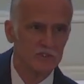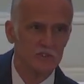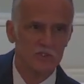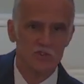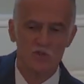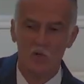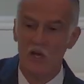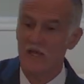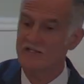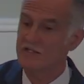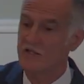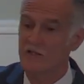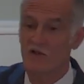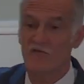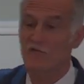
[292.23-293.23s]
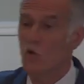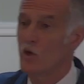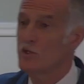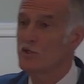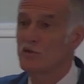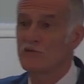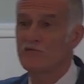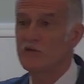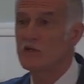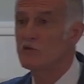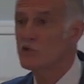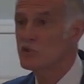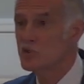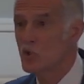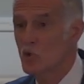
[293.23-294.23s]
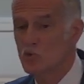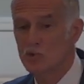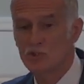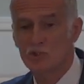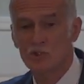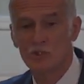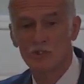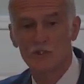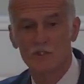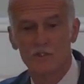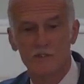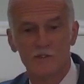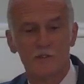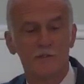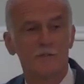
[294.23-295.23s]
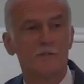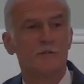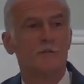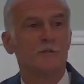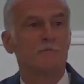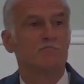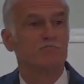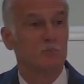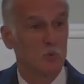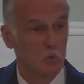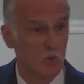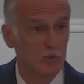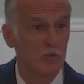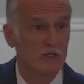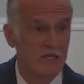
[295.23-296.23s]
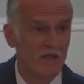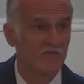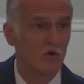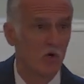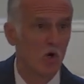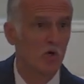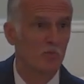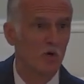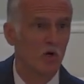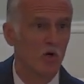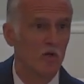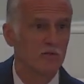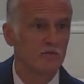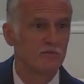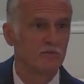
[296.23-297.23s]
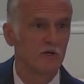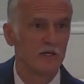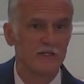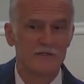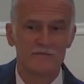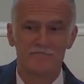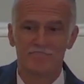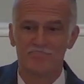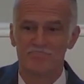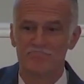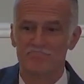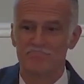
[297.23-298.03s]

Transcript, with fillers: of Jesus Christ, and therefore under the feet of the church when we have our armor on, right?